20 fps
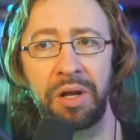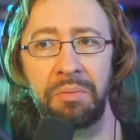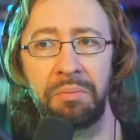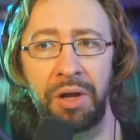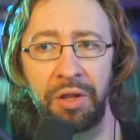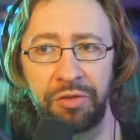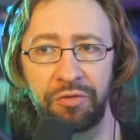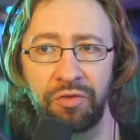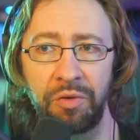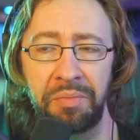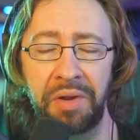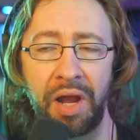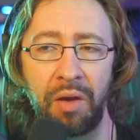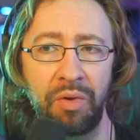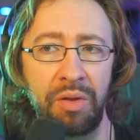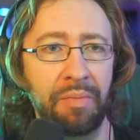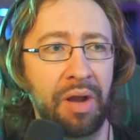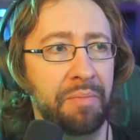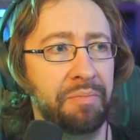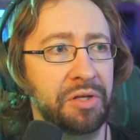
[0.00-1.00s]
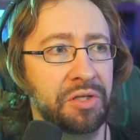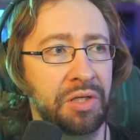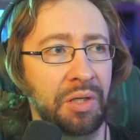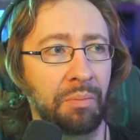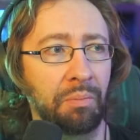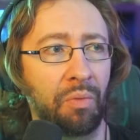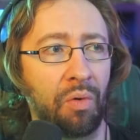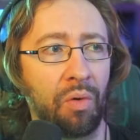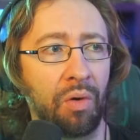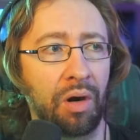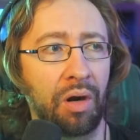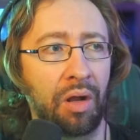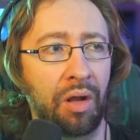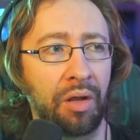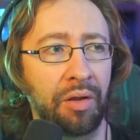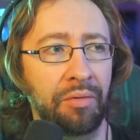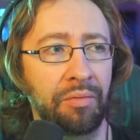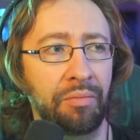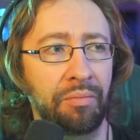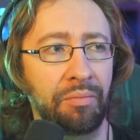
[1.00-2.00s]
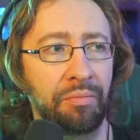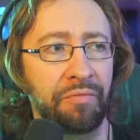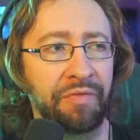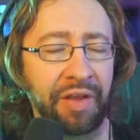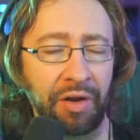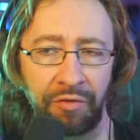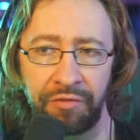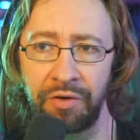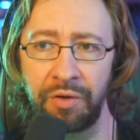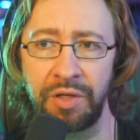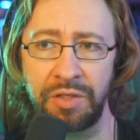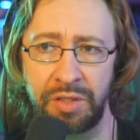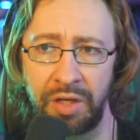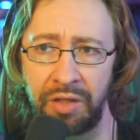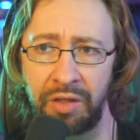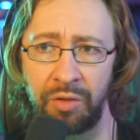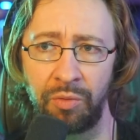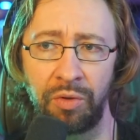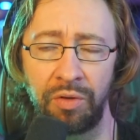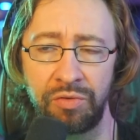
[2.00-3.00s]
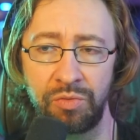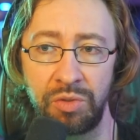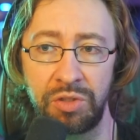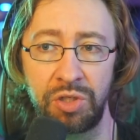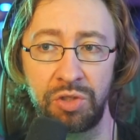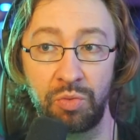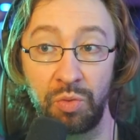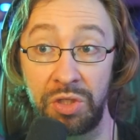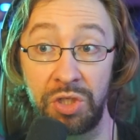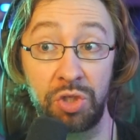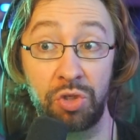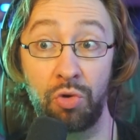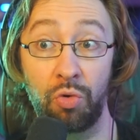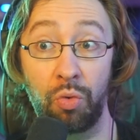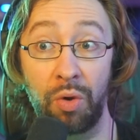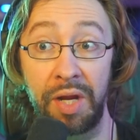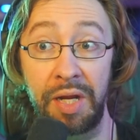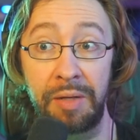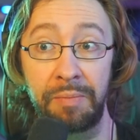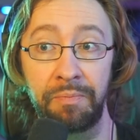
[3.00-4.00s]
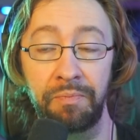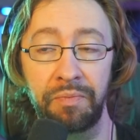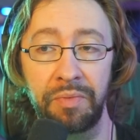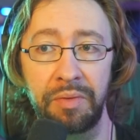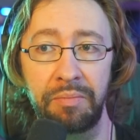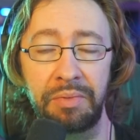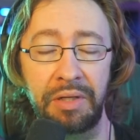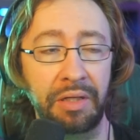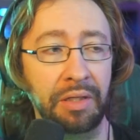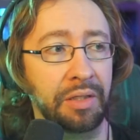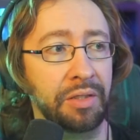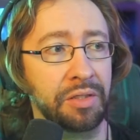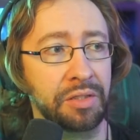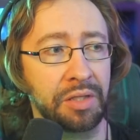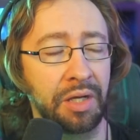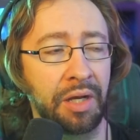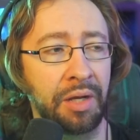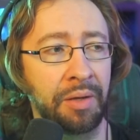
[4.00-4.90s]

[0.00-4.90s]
about a month from now, we might be seeing more on Fatal Fury City of the Wolves, which is which is great because